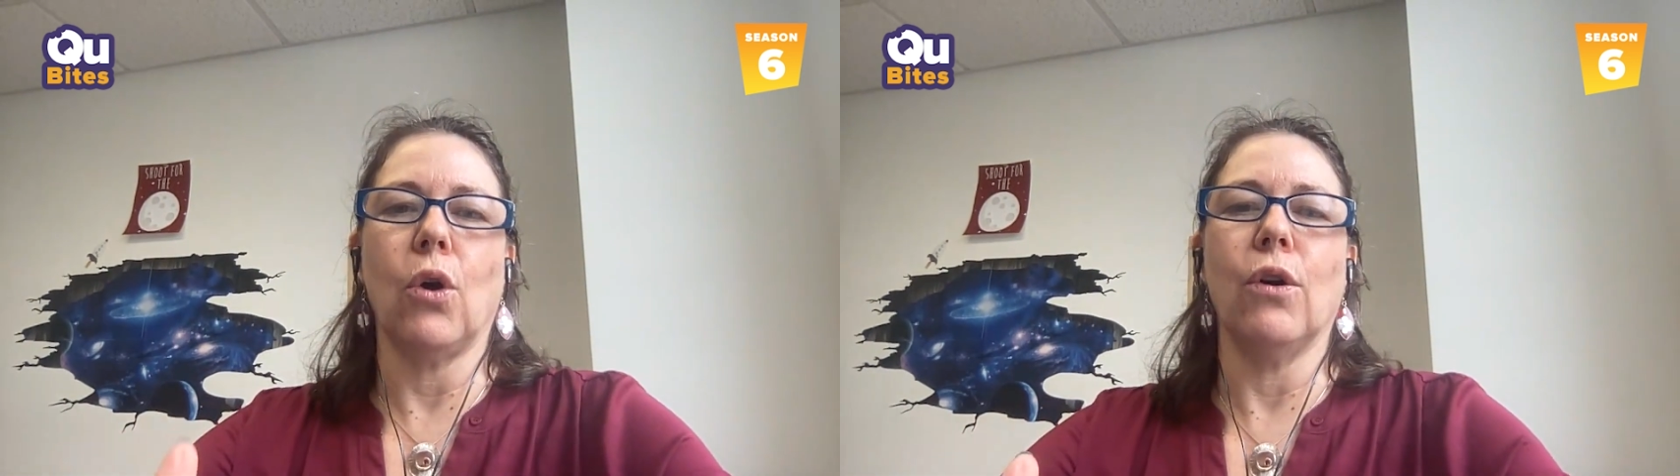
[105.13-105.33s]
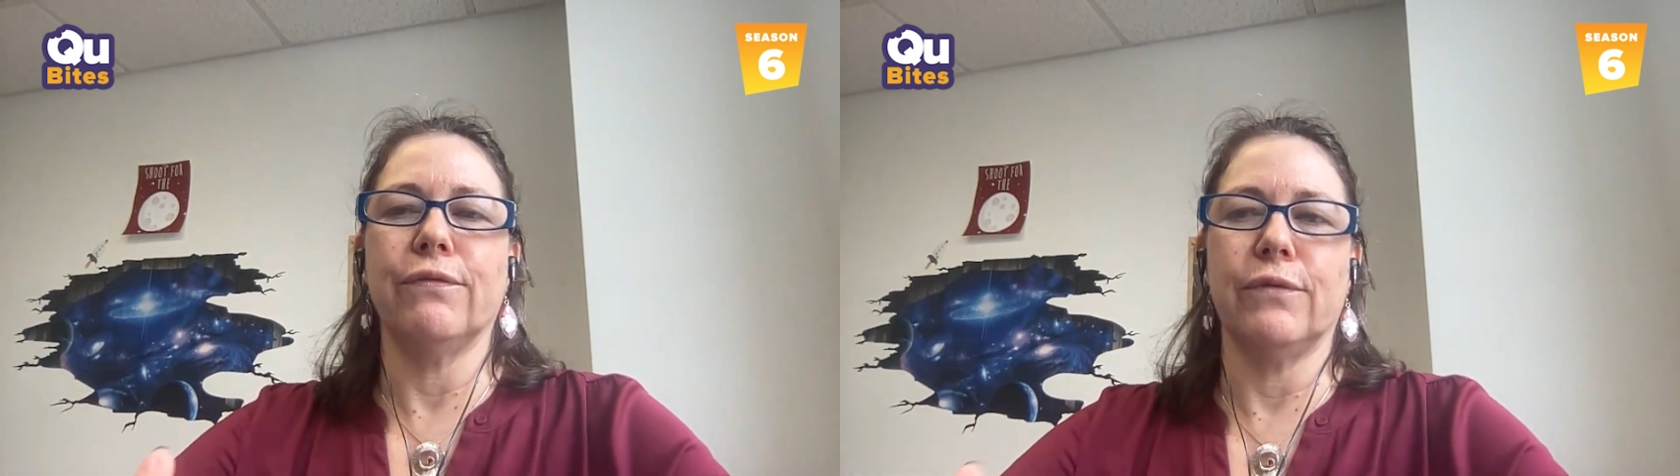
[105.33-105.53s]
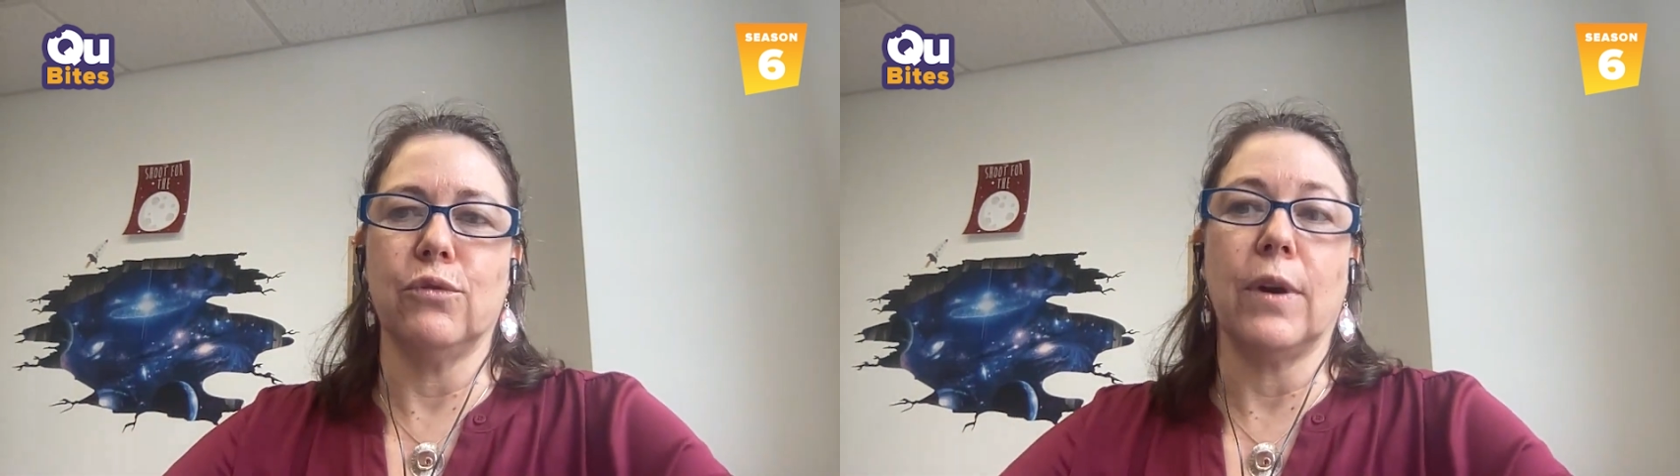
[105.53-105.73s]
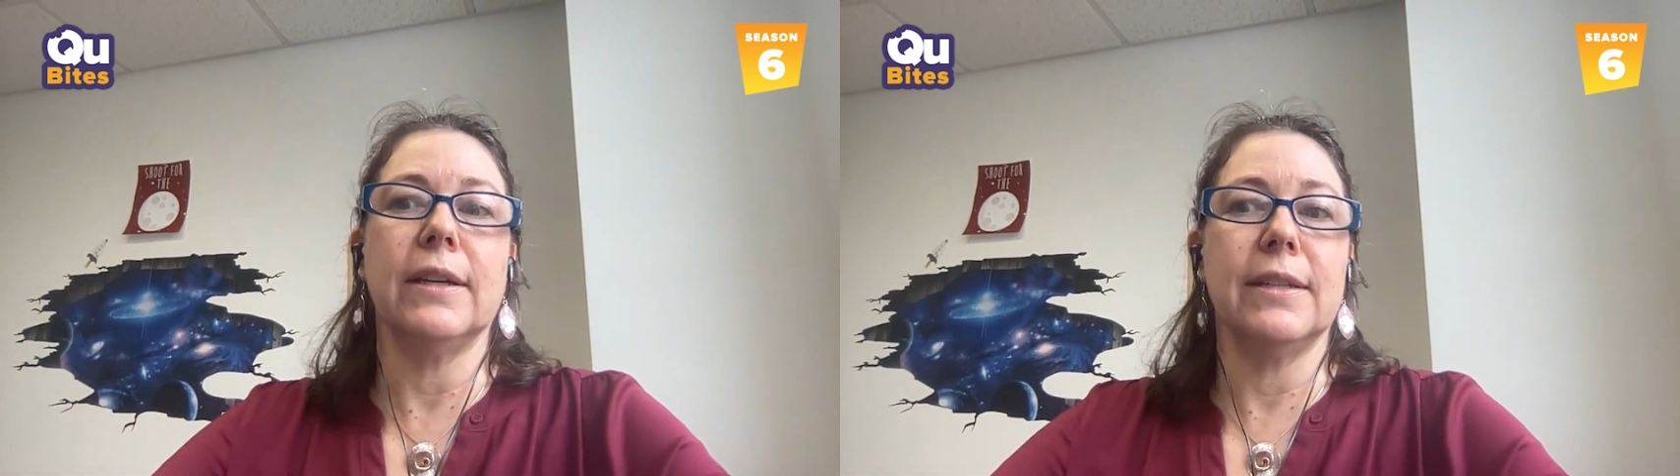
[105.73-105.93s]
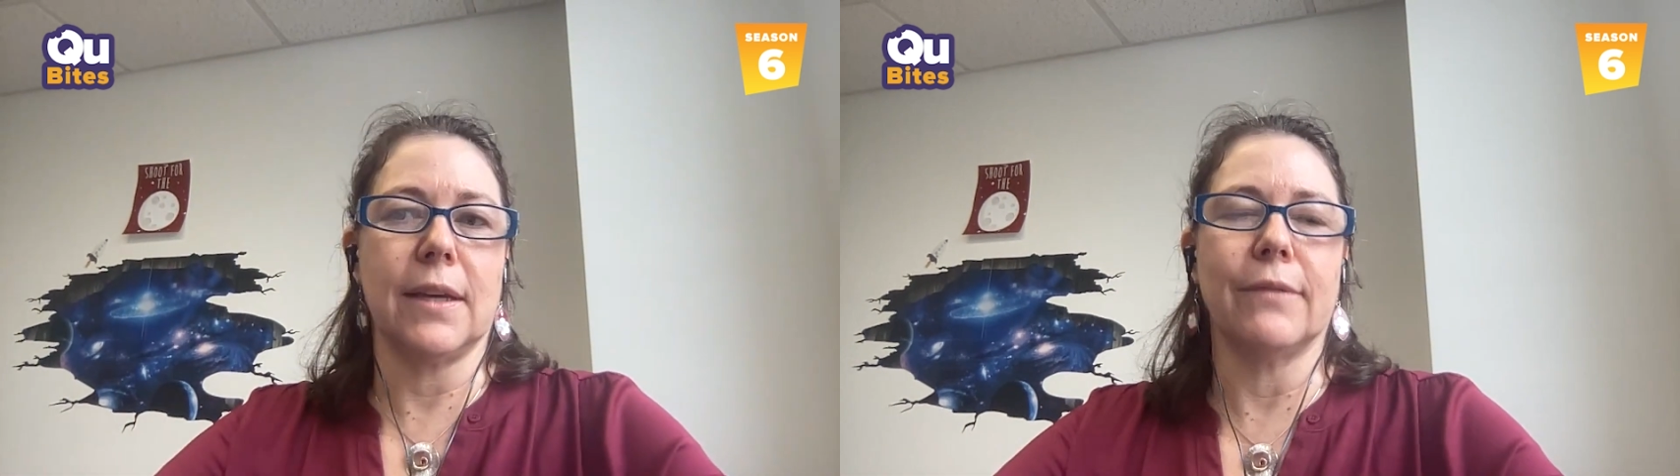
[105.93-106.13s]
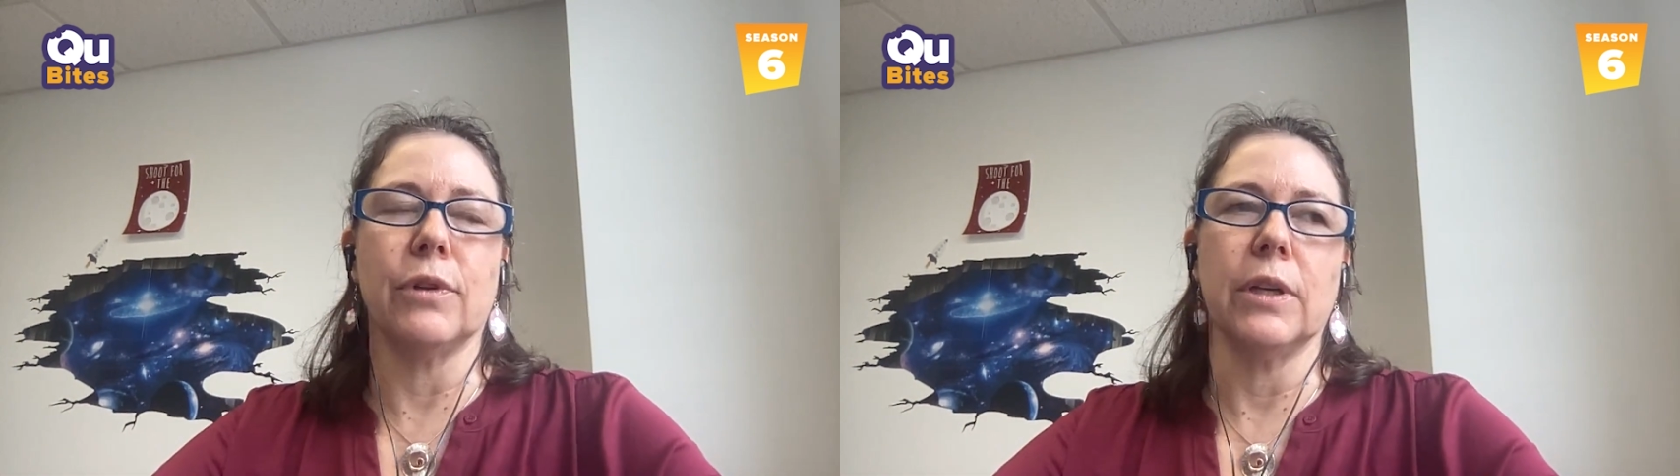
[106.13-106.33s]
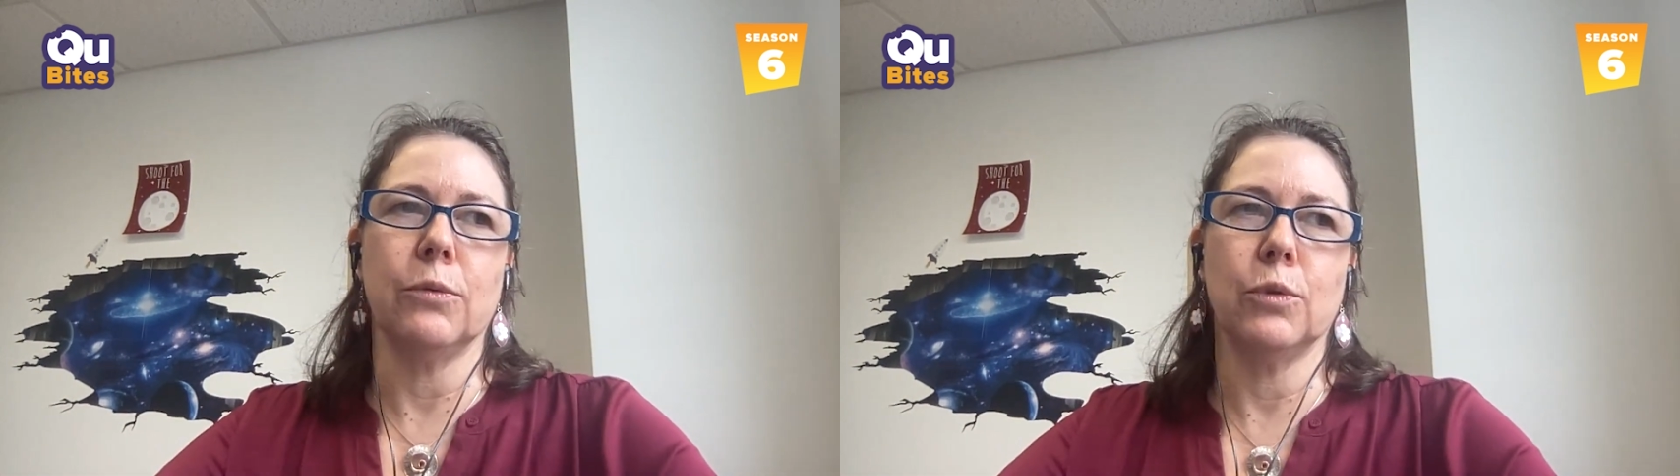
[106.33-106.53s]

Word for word: of drug discovery,